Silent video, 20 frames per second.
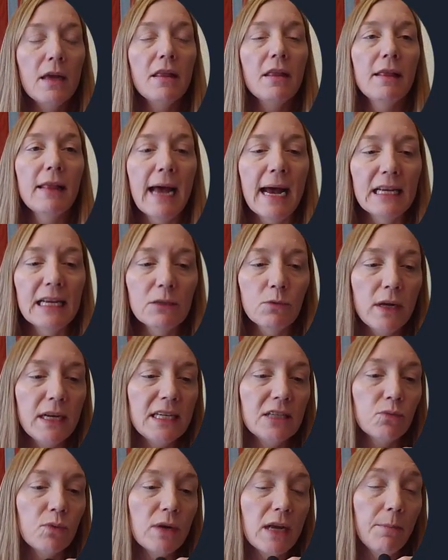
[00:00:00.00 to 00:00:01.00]
The last one
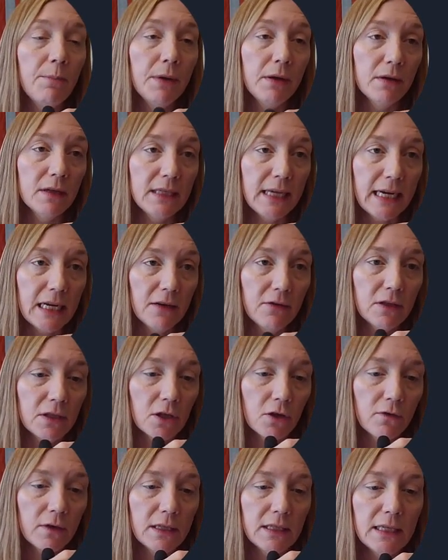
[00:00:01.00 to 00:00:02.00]
is rehabilitative
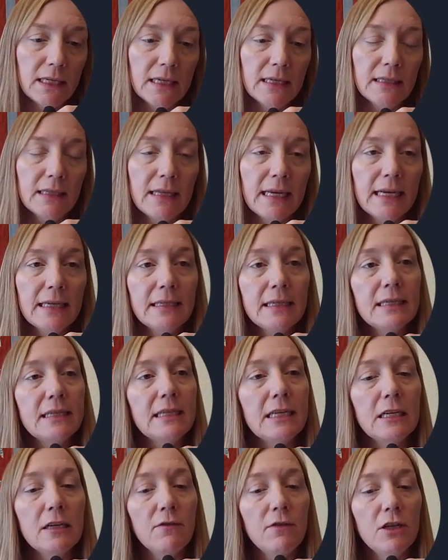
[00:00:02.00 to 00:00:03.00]
services, and they assist
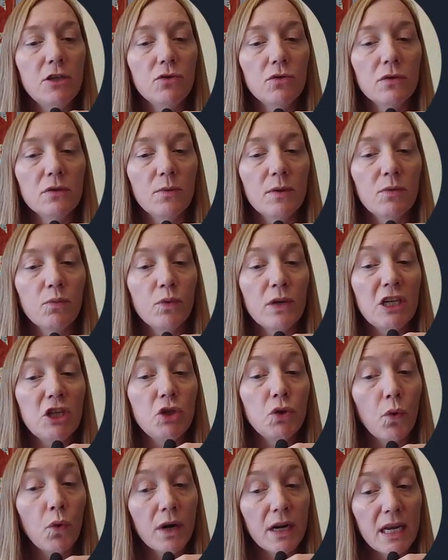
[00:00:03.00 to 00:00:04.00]
individuals with
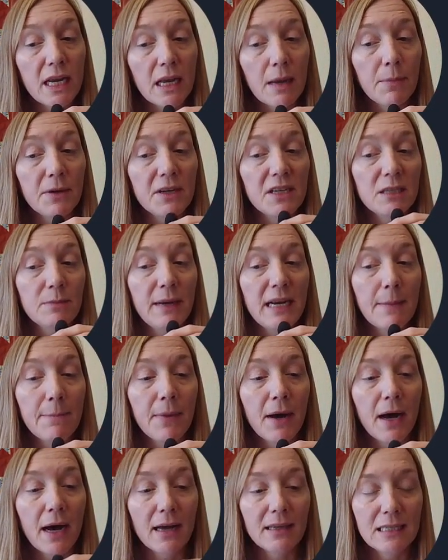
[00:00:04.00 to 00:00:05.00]
rejoining and participating
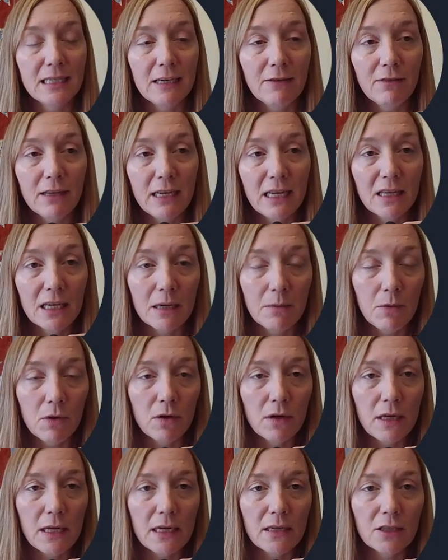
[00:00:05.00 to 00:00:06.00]
positively in the
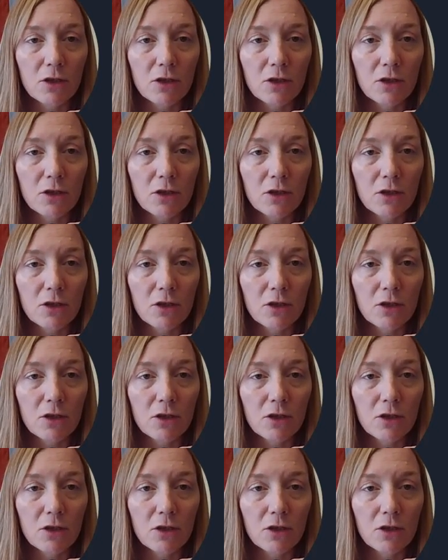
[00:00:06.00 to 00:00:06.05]
community.